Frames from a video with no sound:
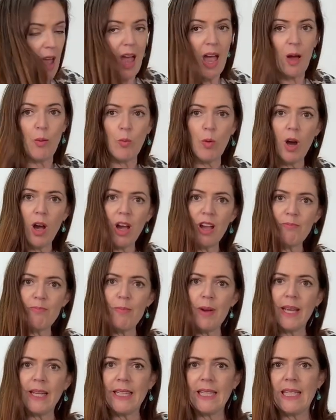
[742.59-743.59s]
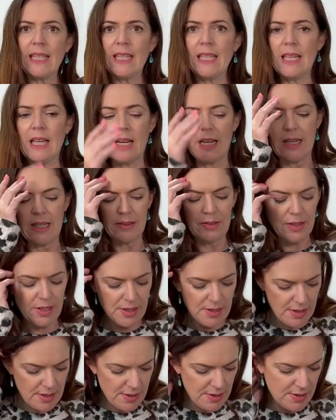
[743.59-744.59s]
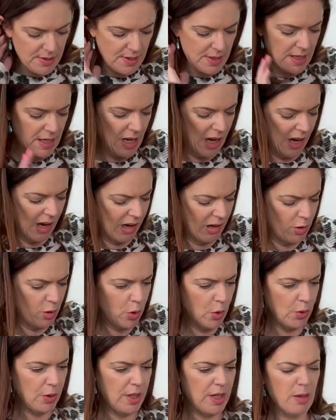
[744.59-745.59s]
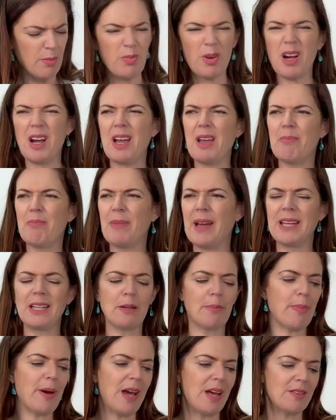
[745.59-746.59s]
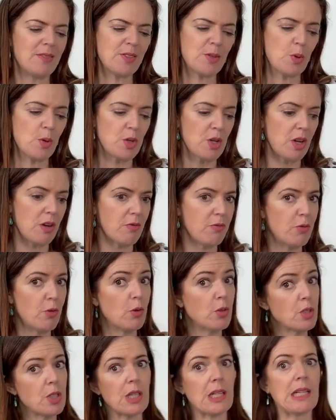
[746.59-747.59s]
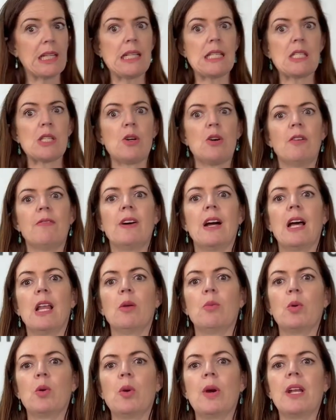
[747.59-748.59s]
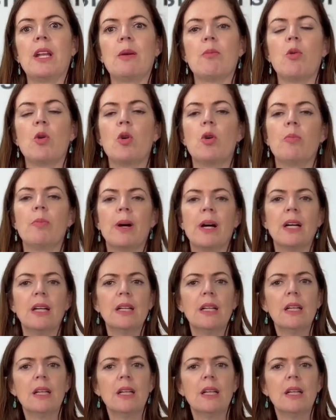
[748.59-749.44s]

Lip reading: And what I've made here, this is the Hug Hoodie by Made It Patterns, which unfortunately is not available anymore, but